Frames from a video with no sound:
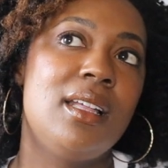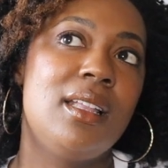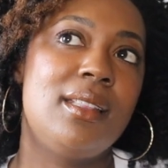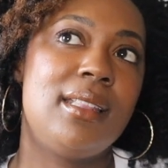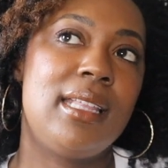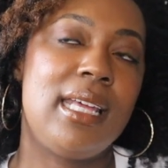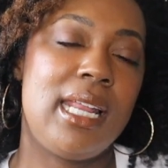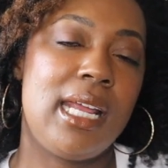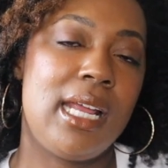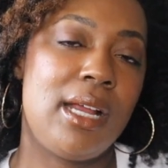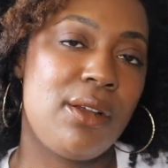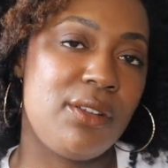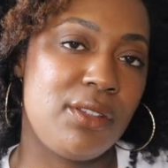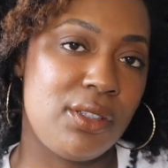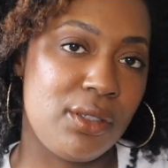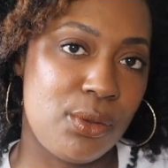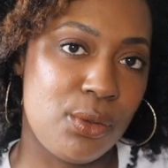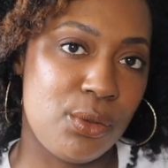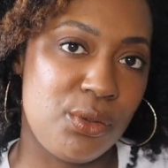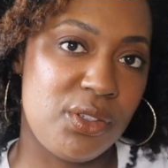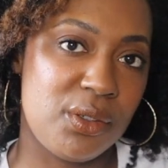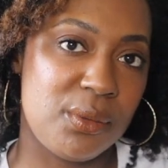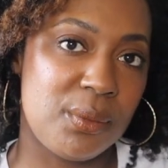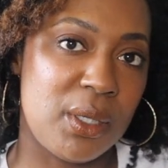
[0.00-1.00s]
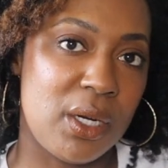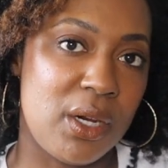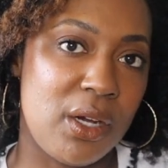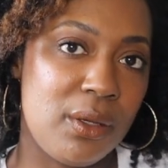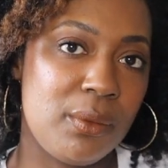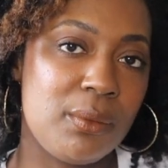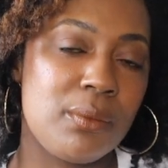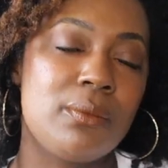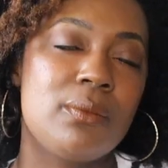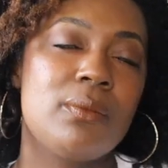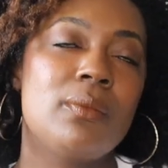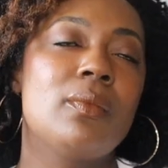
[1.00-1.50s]
that hair is accoutrement,
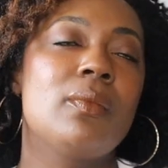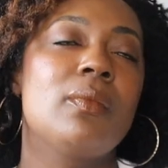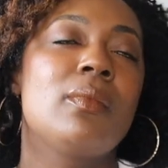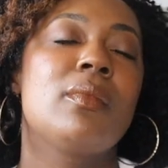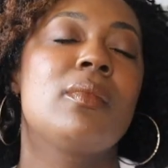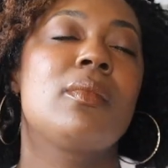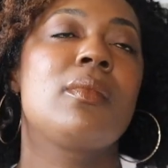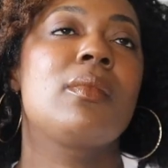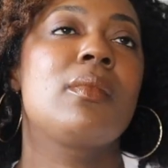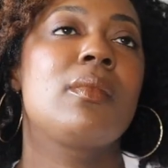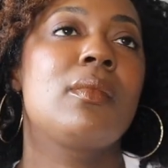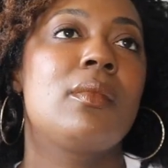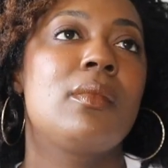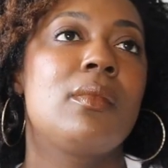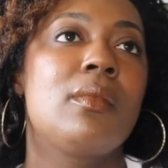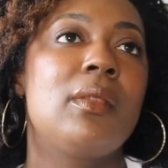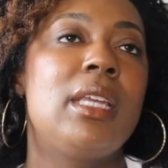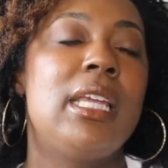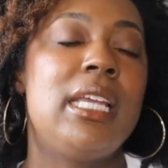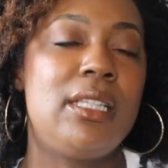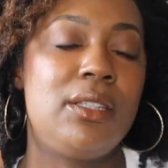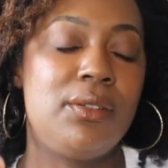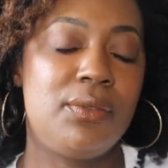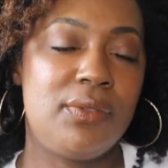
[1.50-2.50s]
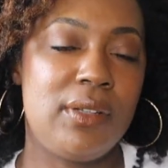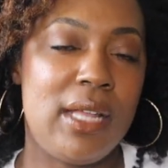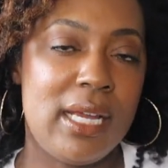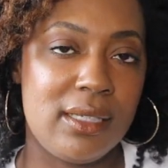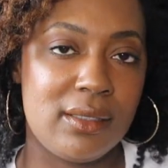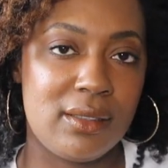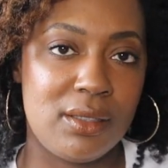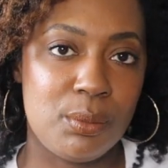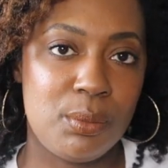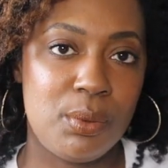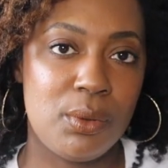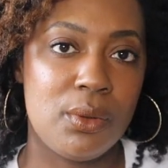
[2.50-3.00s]
it's
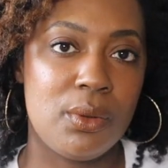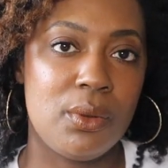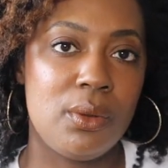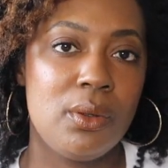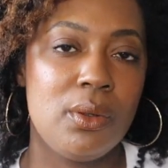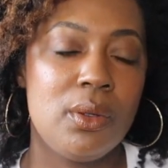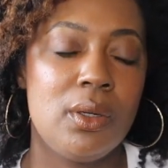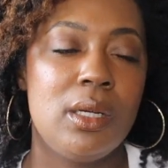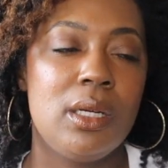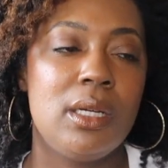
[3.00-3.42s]
flexible,